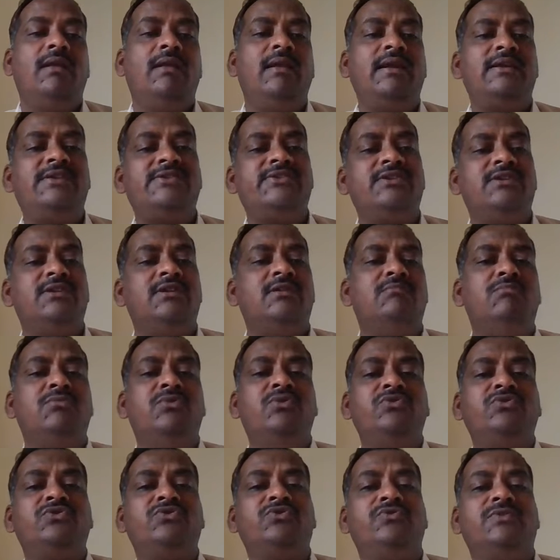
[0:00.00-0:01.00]
Let's
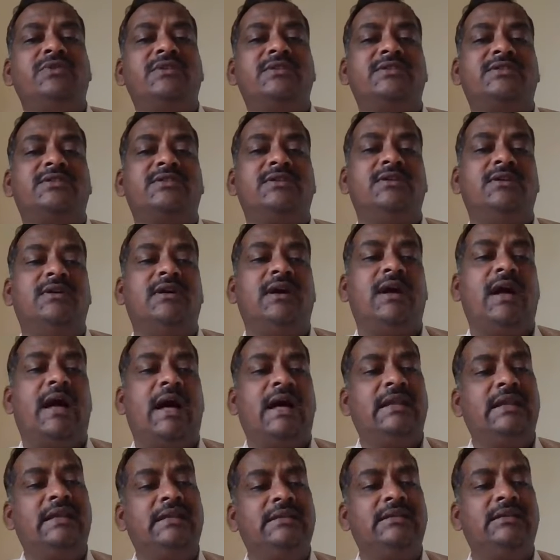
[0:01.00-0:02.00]
move towards
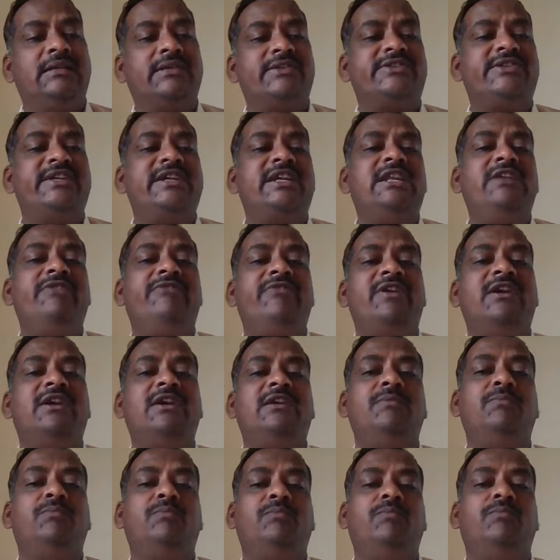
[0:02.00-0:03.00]
another
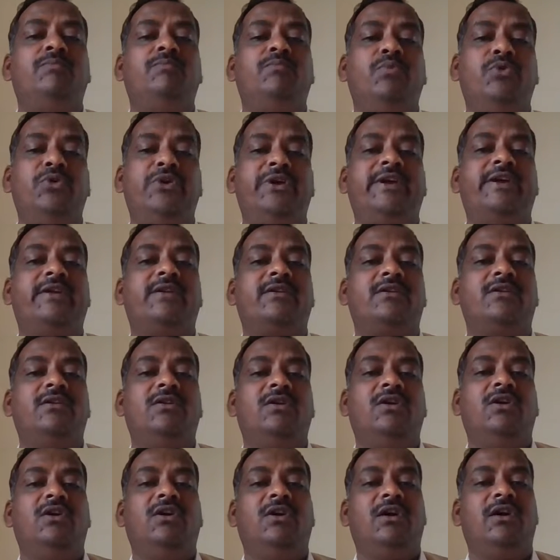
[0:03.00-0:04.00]
significant poet
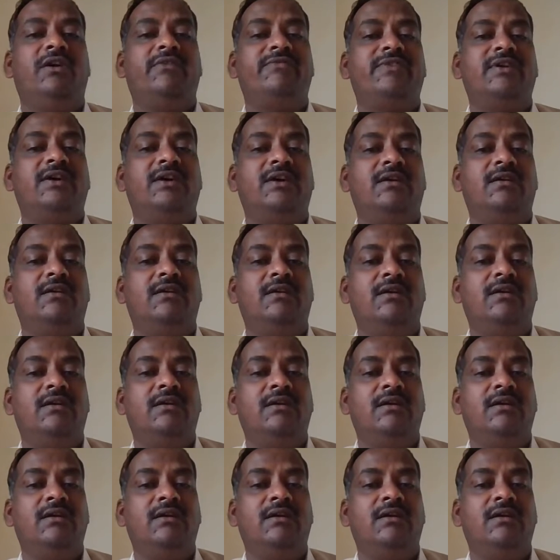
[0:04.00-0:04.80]
of the